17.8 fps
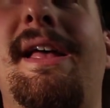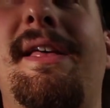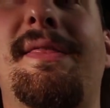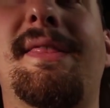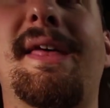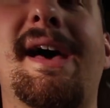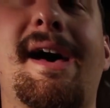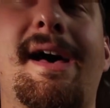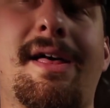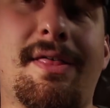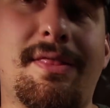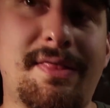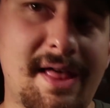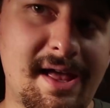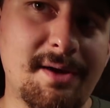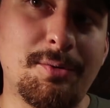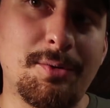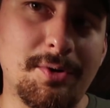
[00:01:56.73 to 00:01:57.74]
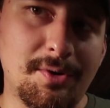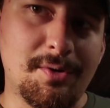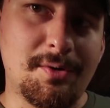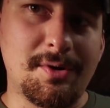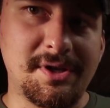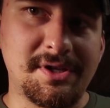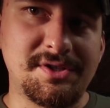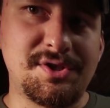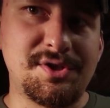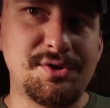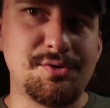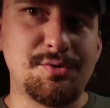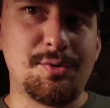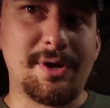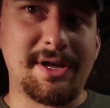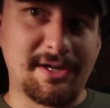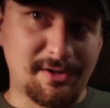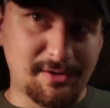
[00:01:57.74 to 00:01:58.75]
that they were going
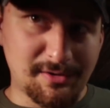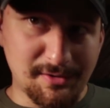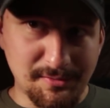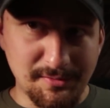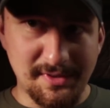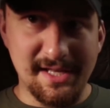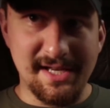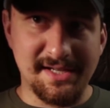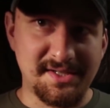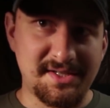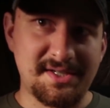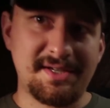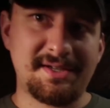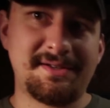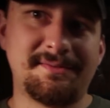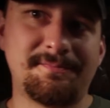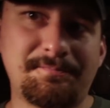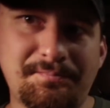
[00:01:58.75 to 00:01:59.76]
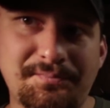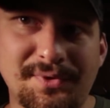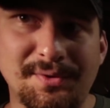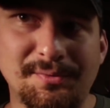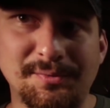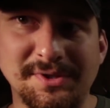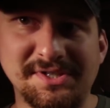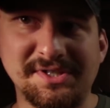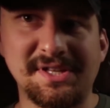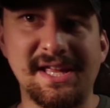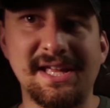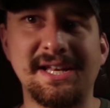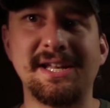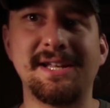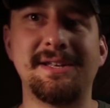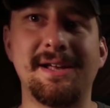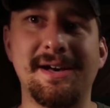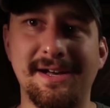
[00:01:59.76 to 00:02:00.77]
to include this, which they
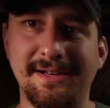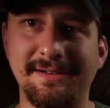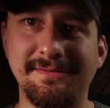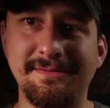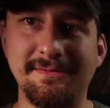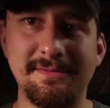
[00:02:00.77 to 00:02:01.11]
did not.